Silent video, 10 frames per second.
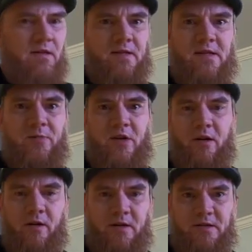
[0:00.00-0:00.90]
Some of the
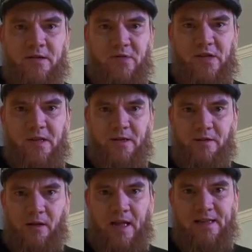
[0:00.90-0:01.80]
artists you've seen on
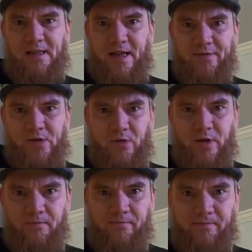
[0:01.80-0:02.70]
the last live
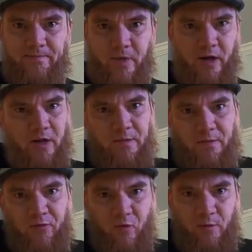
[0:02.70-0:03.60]
stream are going to be
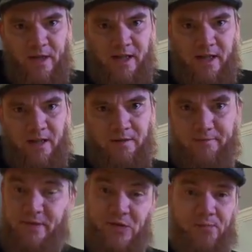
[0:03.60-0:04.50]
performing again.
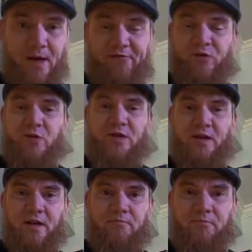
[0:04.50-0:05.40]
This is my first
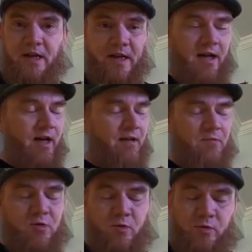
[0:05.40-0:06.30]
time, and I am
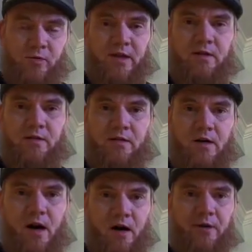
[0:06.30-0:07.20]
truly
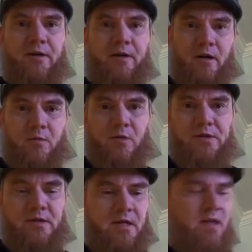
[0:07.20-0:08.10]
honored and
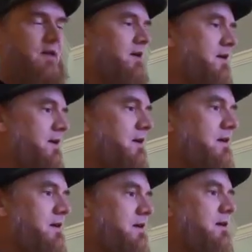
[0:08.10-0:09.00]
humbled.
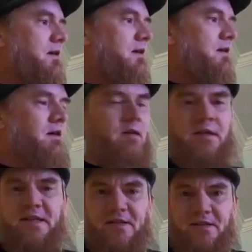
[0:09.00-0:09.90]

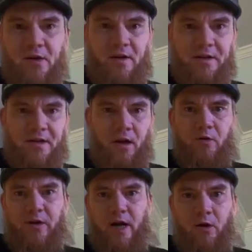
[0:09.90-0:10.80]
Let's get started on the
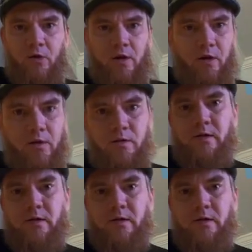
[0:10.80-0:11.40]
coloring hour, though.